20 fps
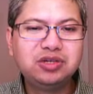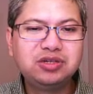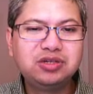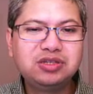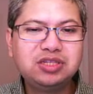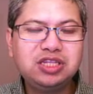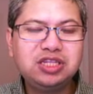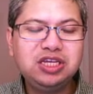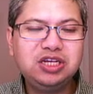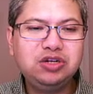
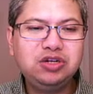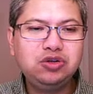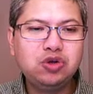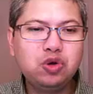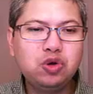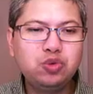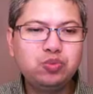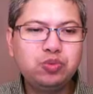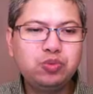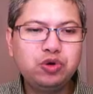just the
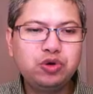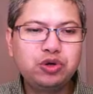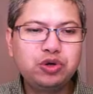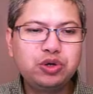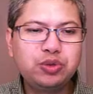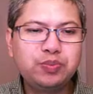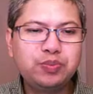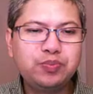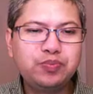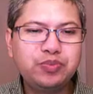
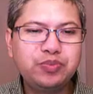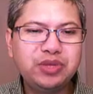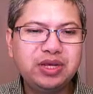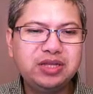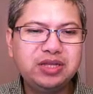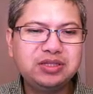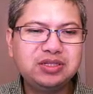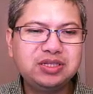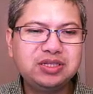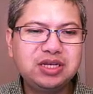notebook
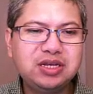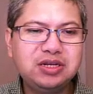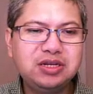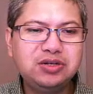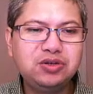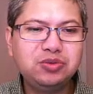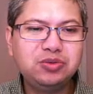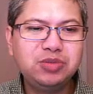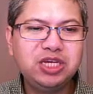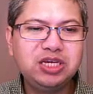and send
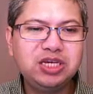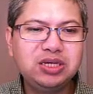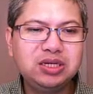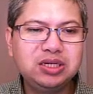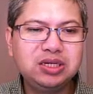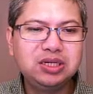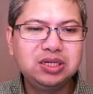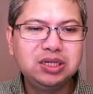it to me.